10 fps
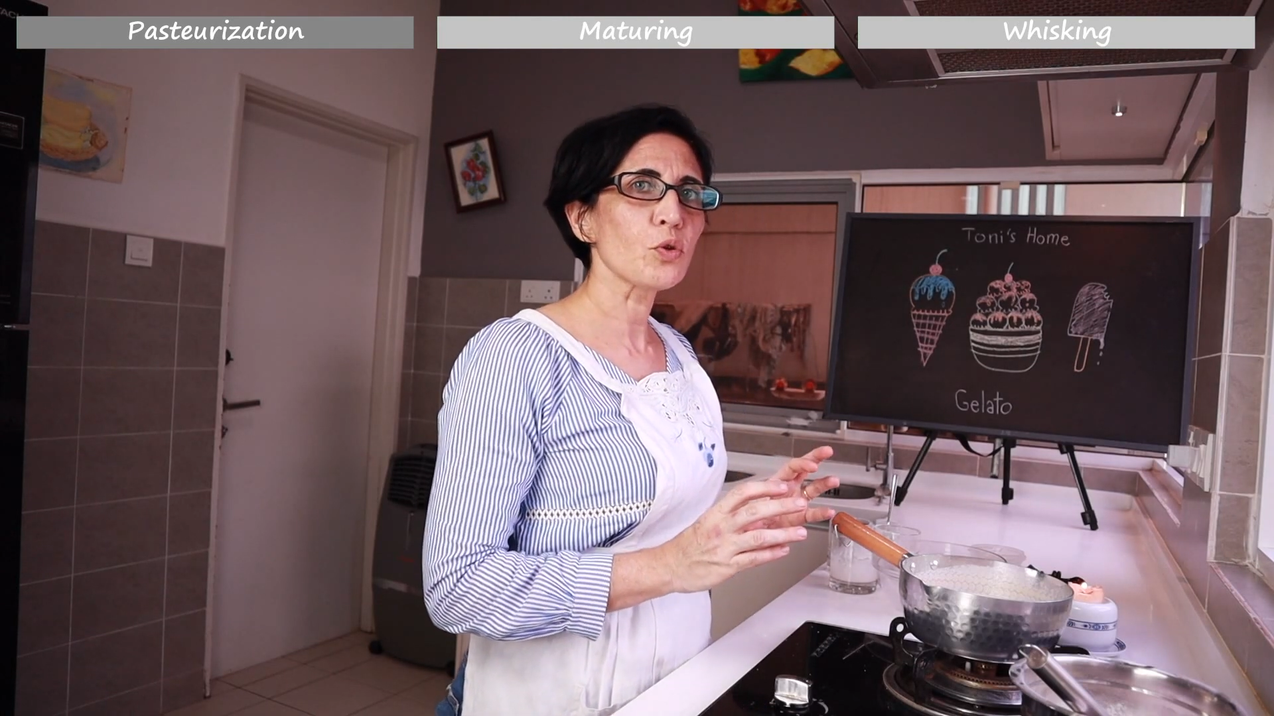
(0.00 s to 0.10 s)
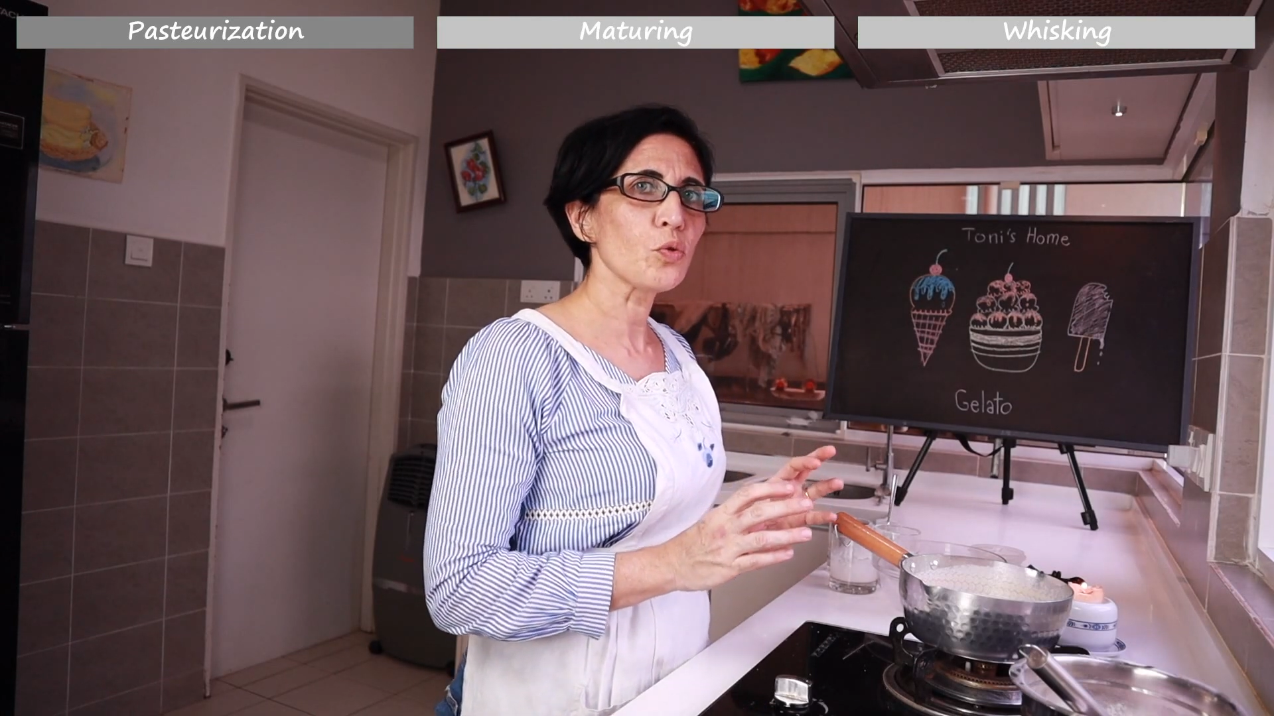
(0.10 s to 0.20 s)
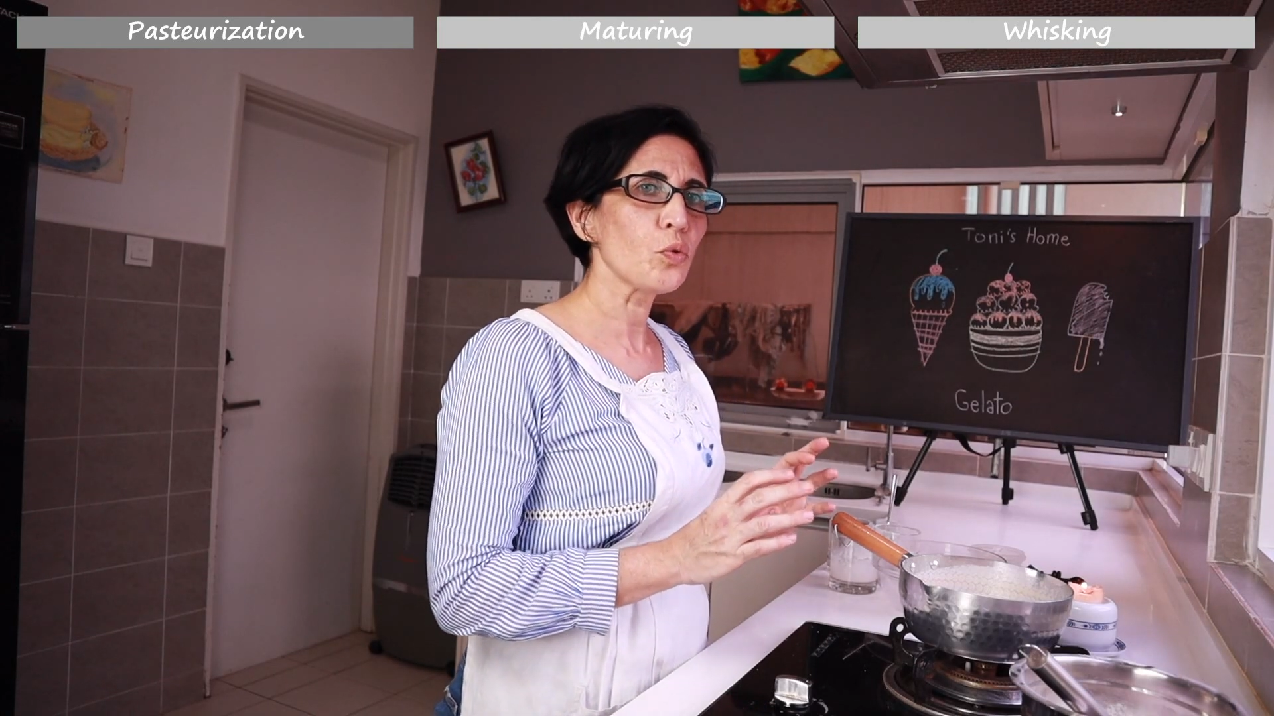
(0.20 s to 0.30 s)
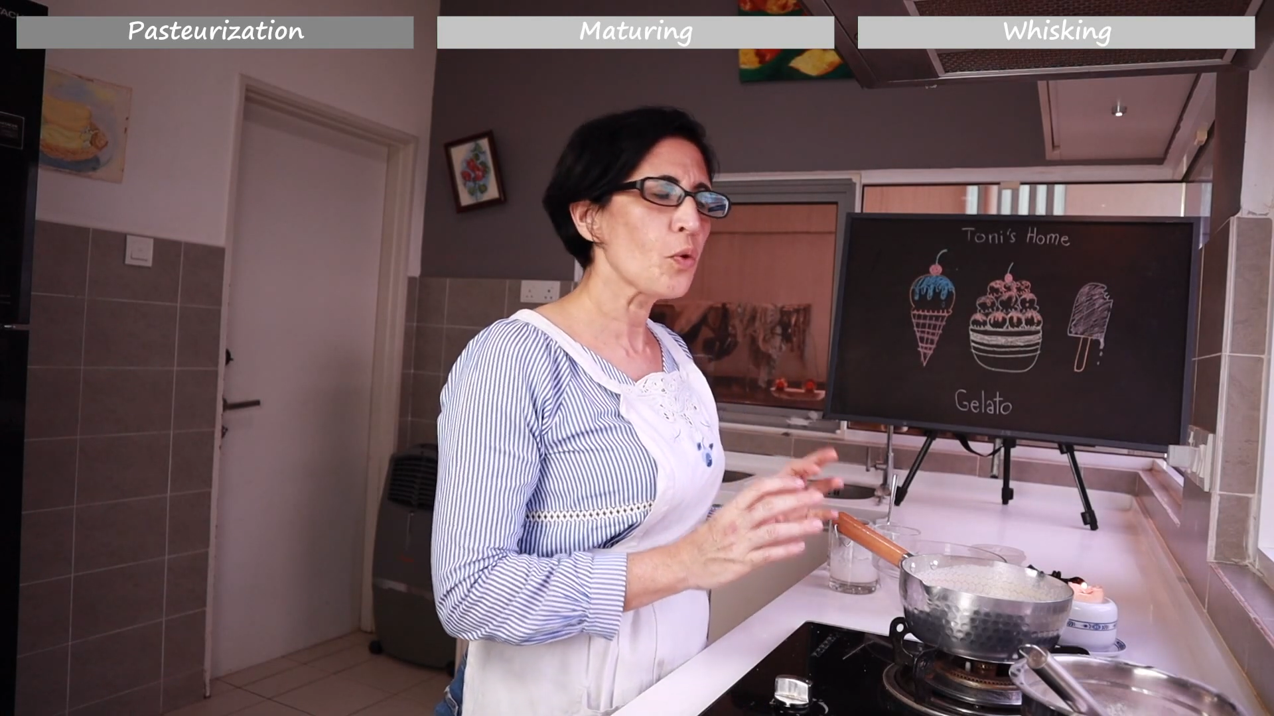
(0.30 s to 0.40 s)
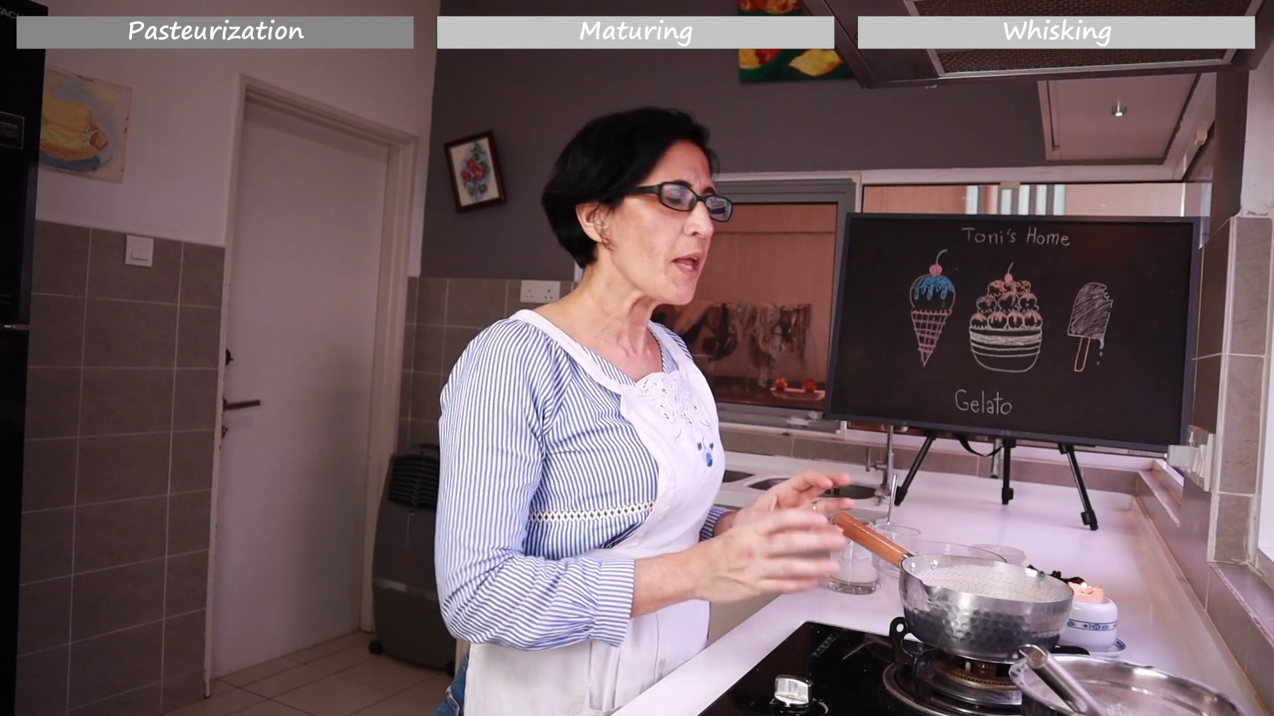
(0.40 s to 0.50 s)

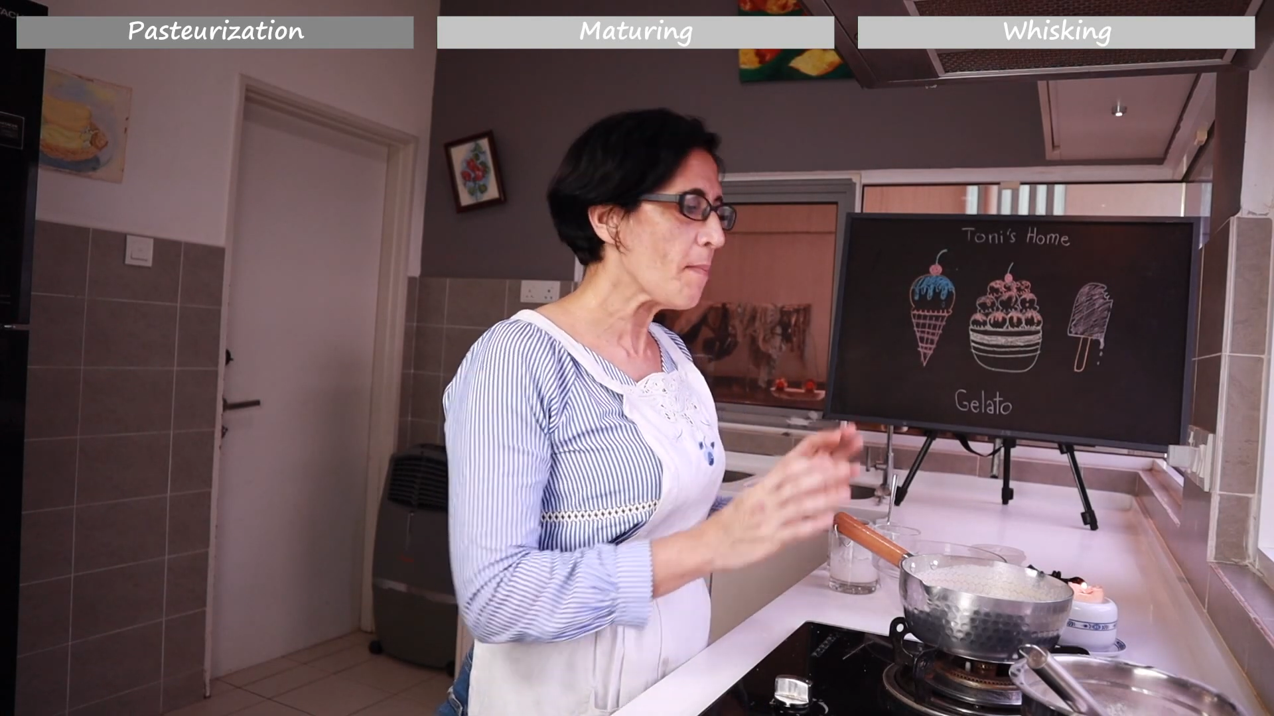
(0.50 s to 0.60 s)
to do